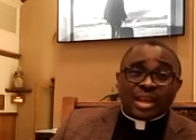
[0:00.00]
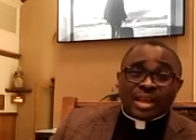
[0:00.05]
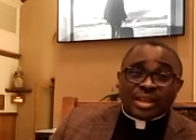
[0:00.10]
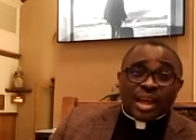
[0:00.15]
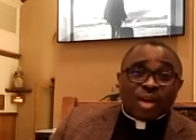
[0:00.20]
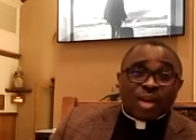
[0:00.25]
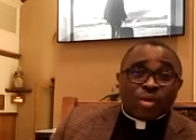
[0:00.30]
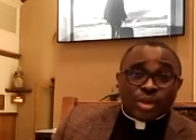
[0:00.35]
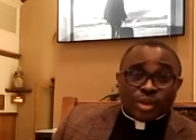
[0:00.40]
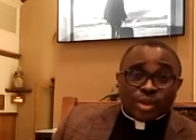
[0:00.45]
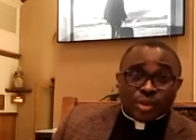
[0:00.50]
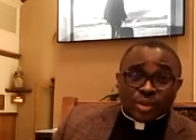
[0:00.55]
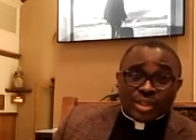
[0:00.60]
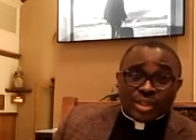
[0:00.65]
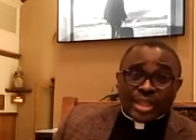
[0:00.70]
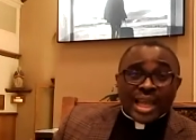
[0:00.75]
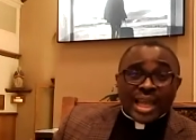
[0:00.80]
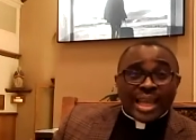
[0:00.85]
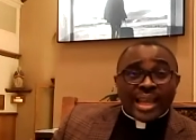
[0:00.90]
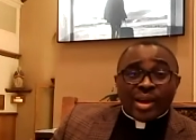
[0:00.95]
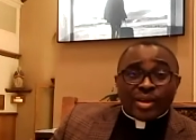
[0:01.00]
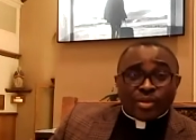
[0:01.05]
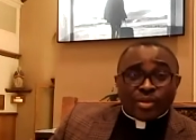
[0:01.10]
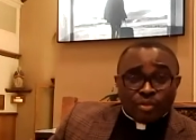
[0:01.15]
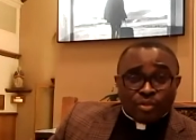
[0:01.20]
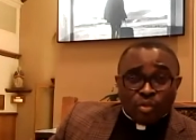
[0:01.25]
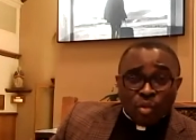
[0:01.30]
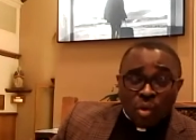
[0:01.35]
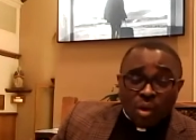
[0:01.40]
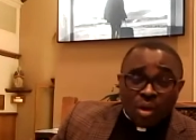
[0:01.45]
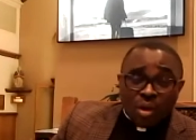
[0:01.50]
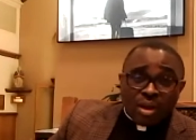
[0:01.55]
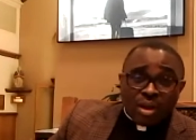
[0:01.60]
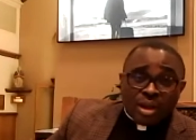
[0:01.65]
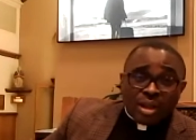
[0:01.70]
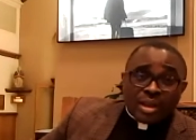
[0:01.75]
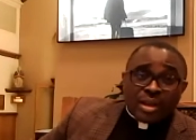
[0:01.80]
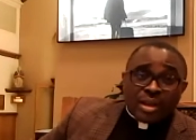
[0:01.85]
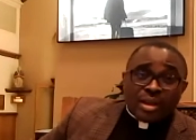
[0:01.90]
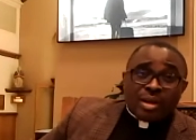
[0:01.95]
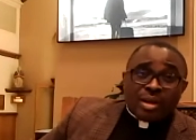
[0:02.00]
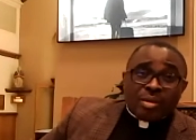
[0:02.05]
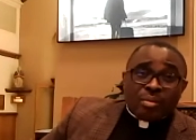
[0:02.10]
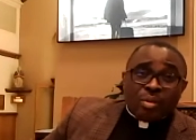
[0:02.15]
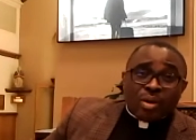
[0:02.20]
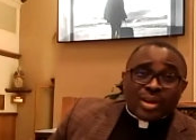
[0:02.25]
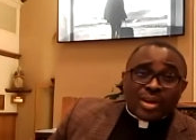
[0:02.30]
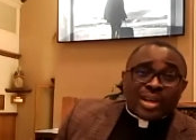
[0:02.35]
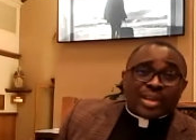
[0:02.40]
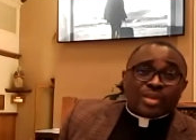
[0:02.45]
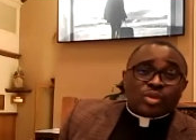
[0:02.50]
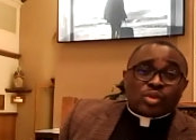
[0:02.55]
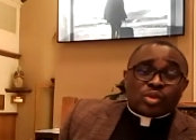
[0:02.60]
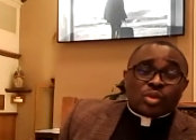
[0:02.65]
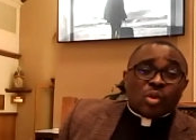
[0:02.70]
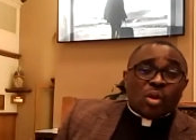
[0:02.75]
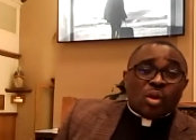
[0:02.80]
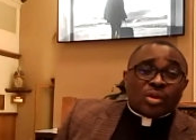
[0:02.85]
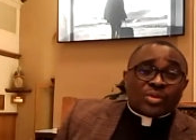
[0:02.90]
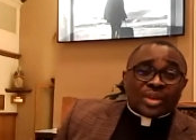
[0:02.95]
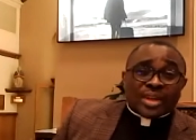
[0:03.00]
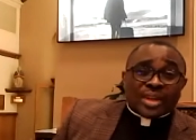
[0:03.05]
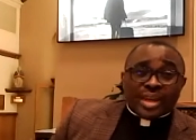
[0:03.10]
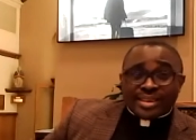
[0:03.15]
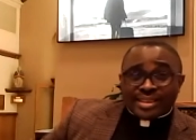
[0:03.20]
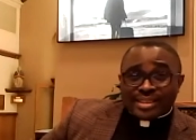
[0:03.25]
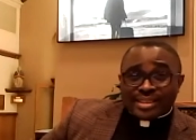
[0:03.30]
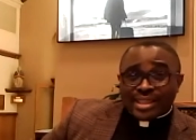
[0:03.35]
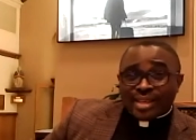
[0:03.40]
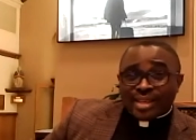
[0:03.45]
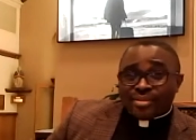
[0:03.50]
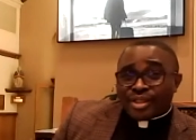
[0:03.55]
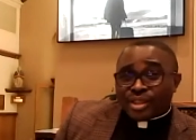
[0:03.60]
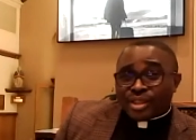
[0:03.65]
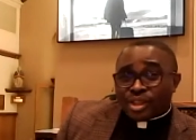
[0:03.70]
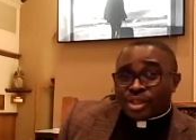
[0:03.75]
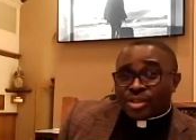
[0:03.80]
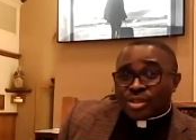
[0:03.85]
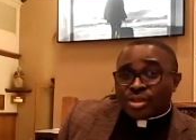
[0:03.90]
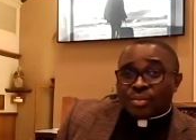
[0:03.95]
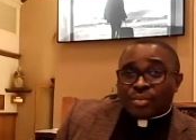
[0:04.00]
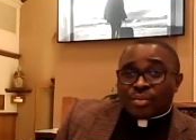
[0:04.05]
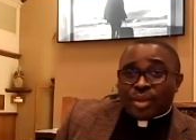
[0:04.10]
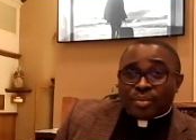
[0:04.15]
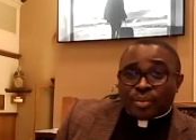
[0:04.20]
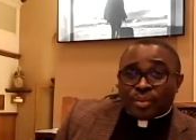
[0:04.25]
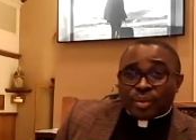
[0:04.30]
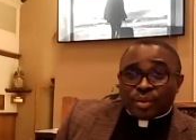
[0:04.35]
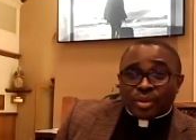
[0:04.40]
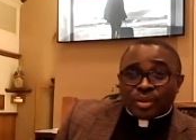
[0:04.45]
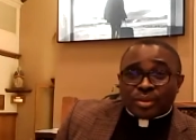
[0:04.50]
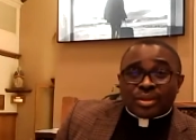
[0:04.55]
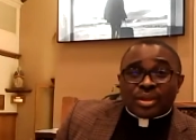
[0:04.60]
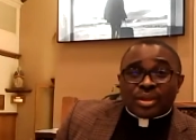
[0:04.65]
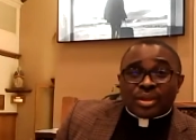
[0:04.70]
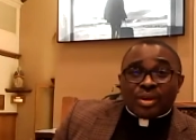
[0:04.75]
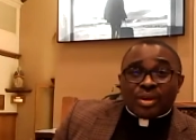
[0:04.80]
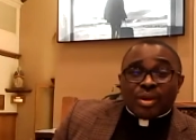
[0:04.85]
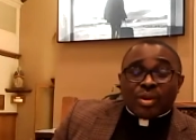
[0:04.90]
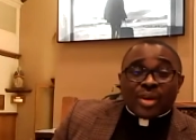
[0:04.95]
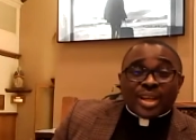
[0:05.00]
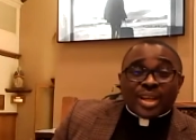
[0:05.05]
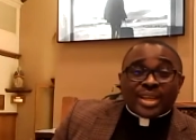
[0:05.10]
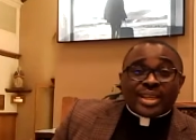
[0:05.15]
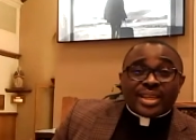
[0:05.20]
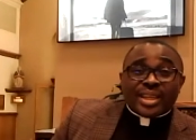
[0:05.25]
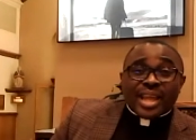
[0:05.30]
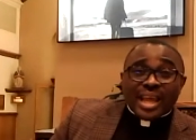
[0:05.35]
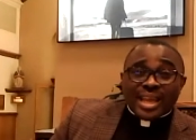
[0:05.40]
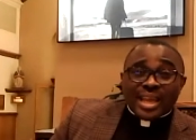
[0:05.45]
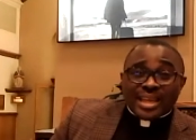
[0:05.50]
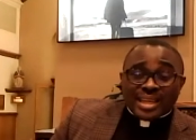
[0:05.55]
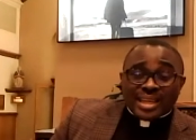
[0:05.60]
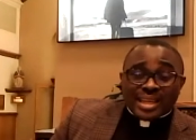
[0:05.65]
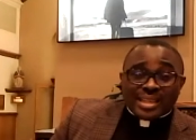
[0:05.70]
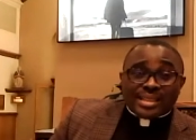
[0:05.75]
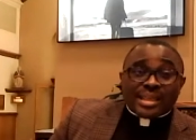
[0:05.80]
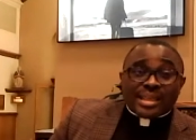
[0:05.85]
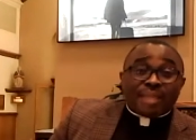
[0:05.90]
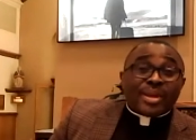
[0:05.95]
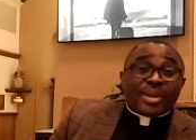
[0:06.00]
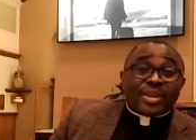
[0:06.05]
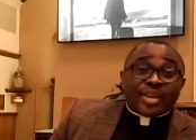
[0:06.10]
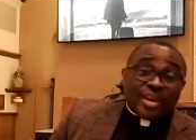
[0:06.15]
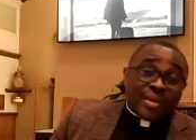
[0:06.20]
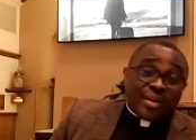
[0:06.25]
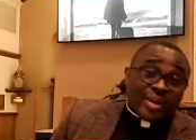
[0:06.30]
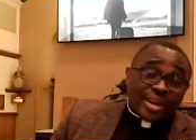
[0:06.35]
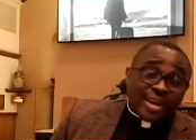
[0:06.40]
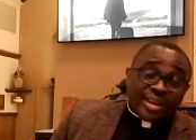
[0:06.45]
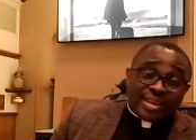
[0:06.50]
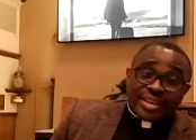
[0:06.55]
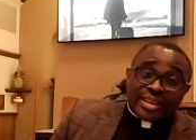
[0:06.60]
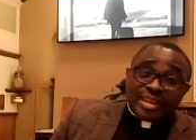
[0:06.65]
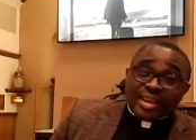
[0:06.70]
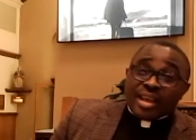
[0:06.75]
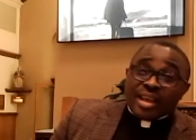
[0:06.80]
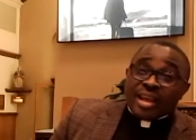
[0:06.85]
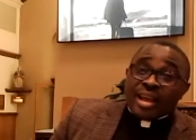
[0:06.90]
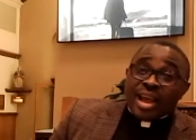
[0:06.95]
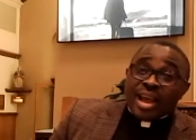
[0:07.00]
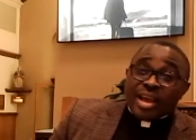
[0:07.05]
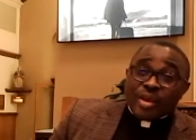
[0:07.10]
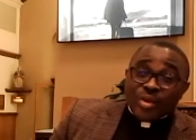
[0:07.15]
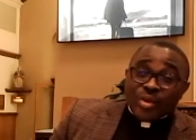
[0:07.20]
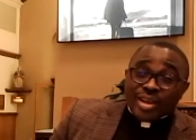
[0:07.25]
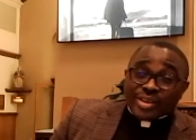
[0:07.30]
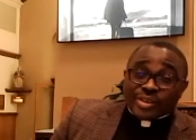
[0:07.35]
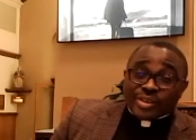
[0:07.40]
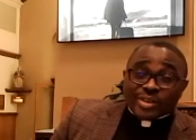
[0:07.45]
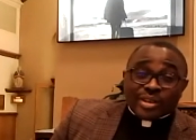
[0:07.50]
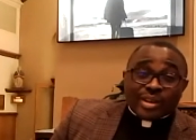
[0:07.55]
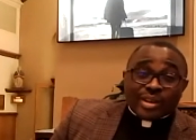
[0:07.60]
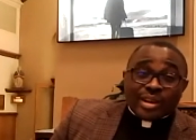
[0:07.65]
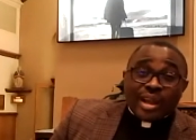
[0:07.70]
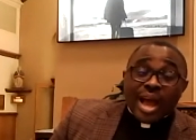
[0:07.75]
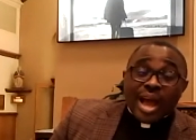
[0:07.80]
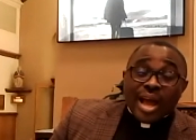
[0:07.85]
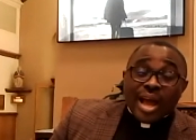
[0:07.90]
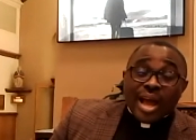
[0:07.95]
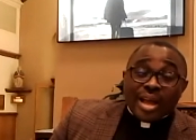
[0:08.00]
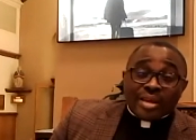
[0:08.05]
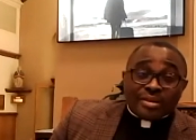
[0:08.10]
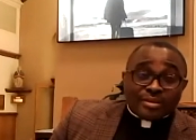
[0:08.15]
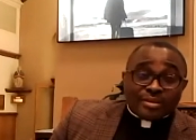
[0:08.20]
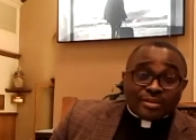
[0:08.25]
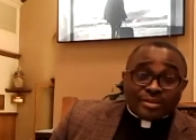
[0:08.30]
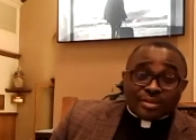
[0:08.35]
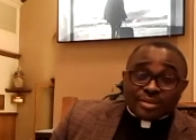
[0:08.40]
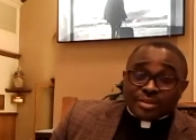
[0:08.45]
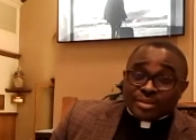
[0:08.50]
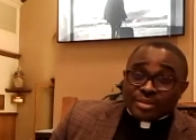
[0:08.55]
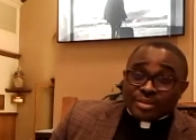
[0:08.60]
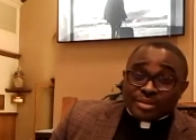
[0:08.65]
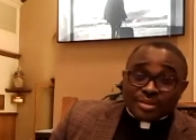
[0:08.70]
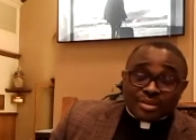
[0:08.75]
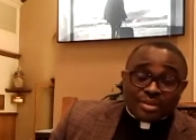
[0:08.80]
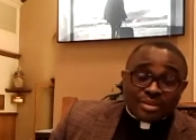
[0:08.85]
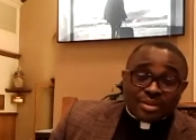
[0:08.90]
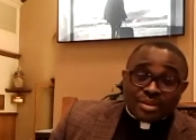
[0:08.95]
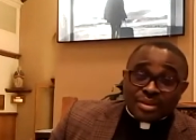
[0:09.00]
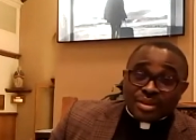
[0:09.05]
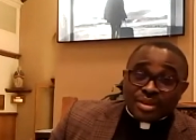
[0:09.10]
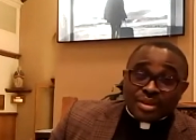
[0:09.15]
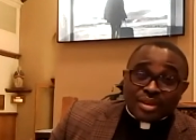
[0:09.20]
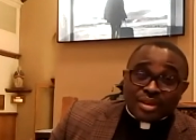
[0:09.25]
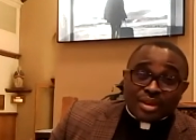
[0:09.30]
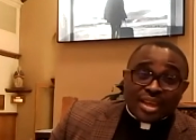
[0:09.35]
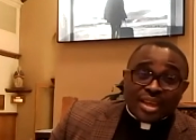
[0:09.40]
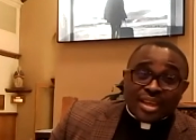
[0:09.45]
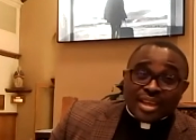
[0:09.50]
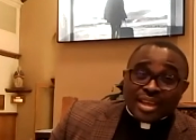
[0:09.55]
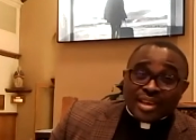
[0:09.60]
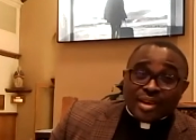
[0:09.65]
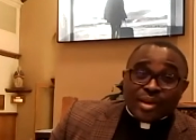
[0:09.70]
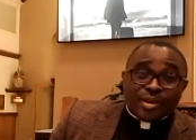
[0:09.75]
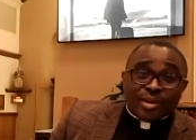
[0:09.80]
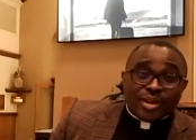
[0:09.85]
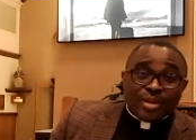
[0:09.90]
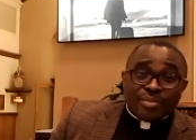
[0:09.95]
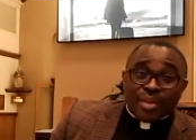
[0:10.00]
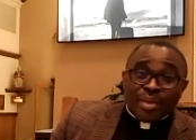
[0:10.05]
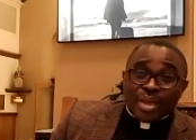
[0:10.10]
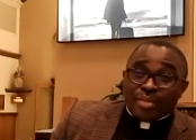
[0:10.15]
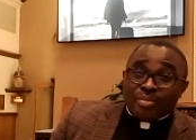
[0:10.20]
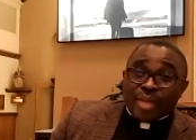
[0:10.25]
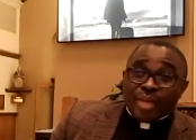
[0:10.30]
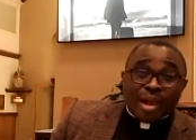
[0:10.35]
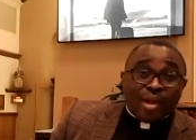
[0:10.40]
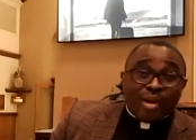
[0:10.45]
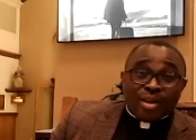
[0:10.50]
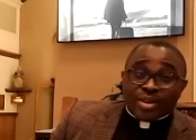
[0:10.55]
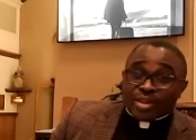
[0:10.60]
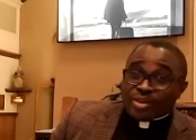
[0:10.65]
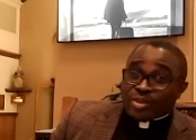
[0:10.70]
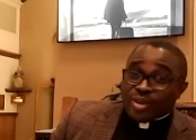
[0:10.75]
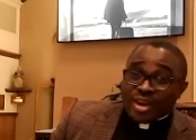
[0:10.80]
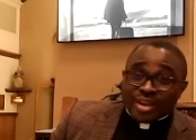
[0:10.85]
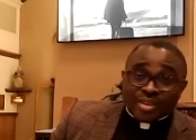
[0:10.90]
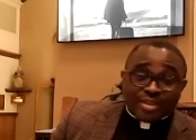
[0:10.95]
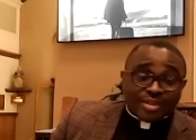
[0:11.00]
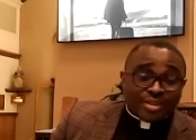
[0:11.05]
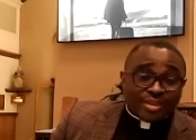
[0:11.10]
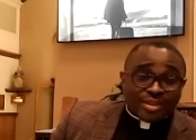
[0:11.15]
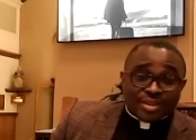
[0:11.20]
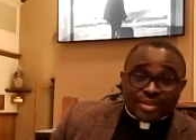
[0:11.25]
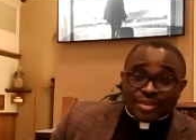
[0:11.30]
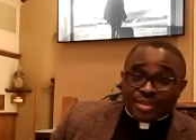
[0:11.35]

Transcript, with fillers: that we should thank God for. More than 270 people already there in the cemetery, and you are still alive. It can only be by God's grace